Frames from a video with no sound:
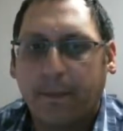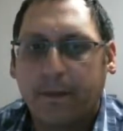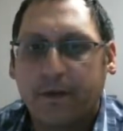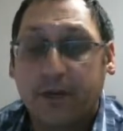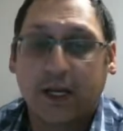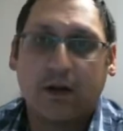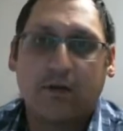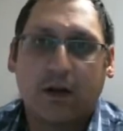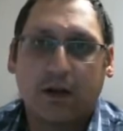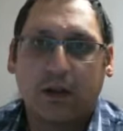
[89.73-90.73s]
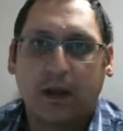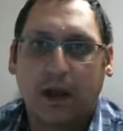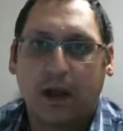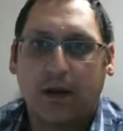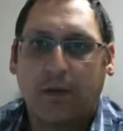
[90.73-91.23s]
Second of all,
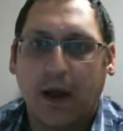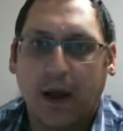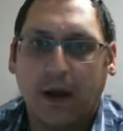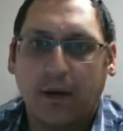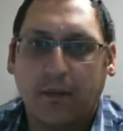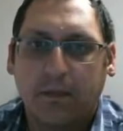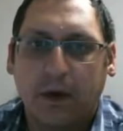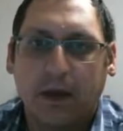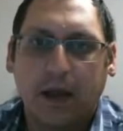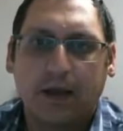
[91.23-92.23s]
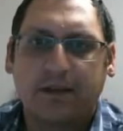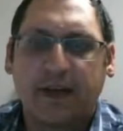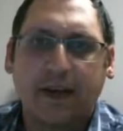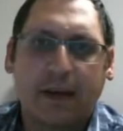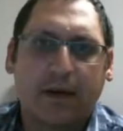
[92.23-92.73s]
I
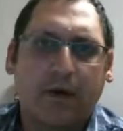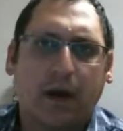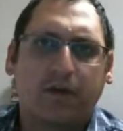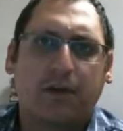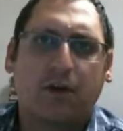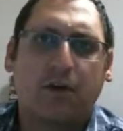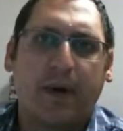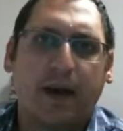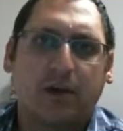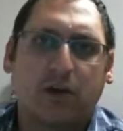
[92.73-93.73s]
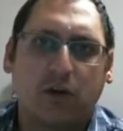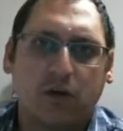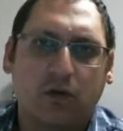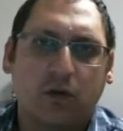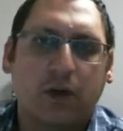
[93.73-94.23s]
decided I was gonna go back
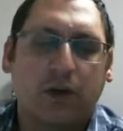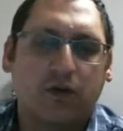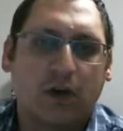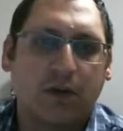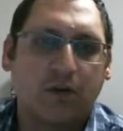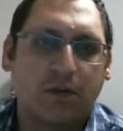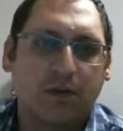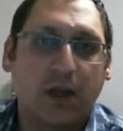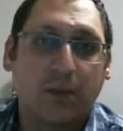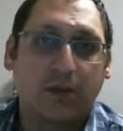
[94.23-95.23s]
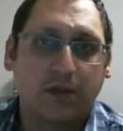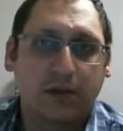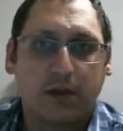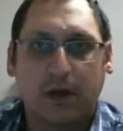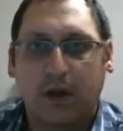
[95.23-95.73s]
to try to do some doubles
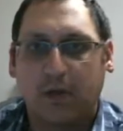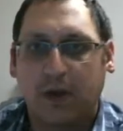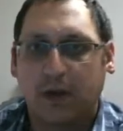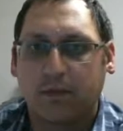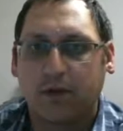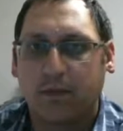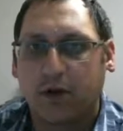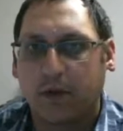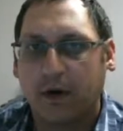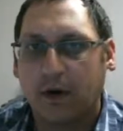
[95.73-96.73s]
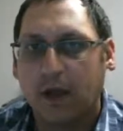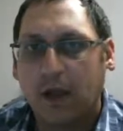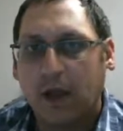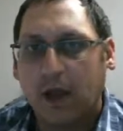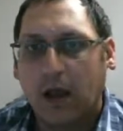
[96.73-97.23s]
when it comes to Pokemon.
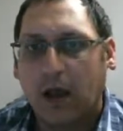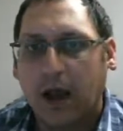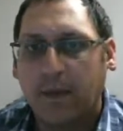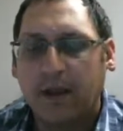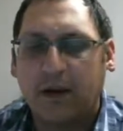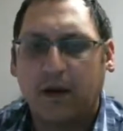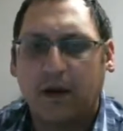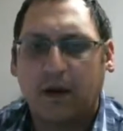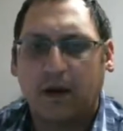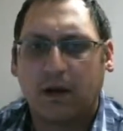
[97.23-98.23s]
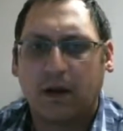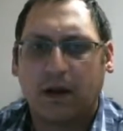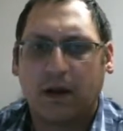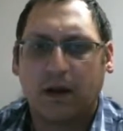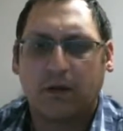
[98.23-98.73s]
I made
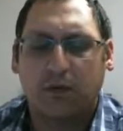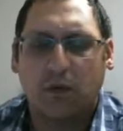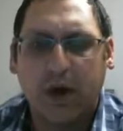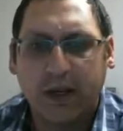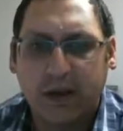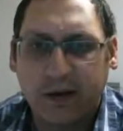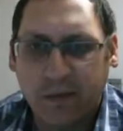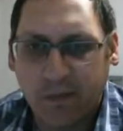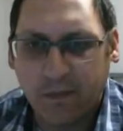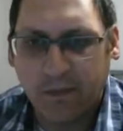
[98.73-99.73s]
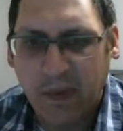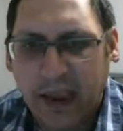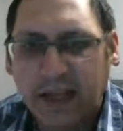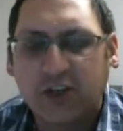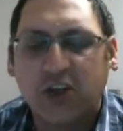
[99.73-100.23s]
one
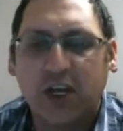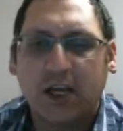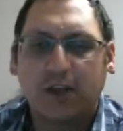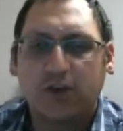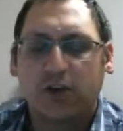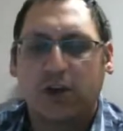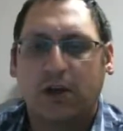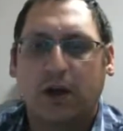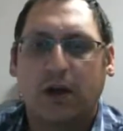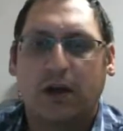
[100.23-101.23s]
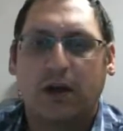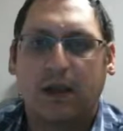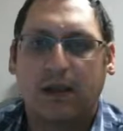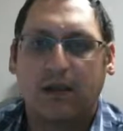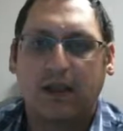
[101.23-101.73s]
main change
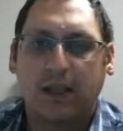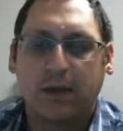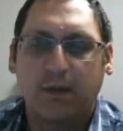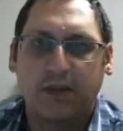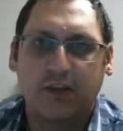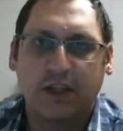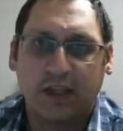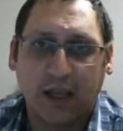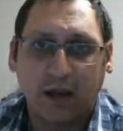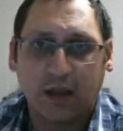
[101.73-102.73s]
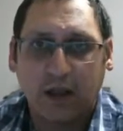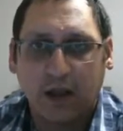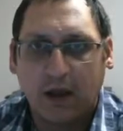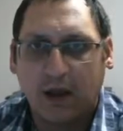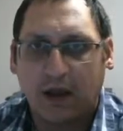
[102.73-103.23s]
in the team. As you can tell,
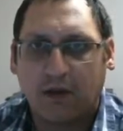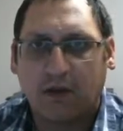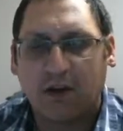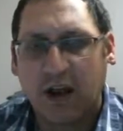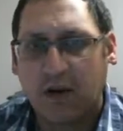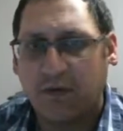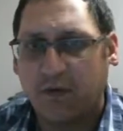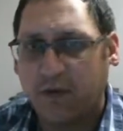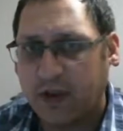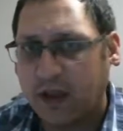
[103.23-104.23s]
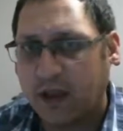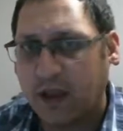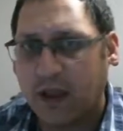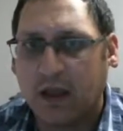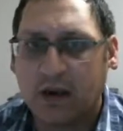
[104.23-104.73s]
I no longer have the Finny,
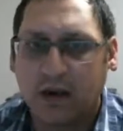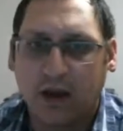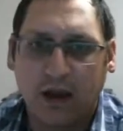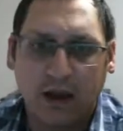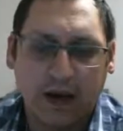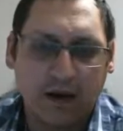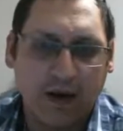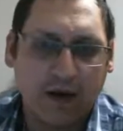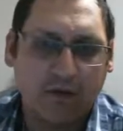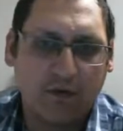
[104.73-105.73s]
and I now have